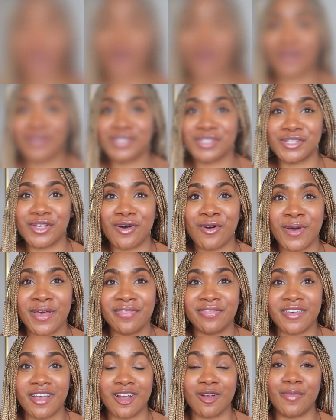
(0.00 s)
Also
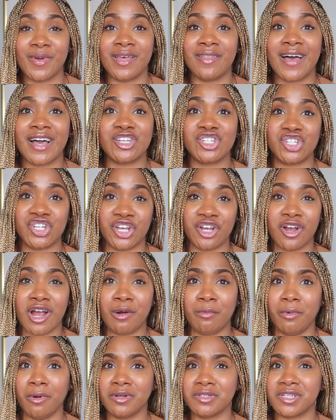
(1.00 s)
in therapy last year,
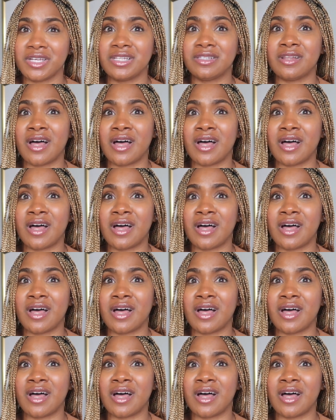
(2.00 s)
I worked a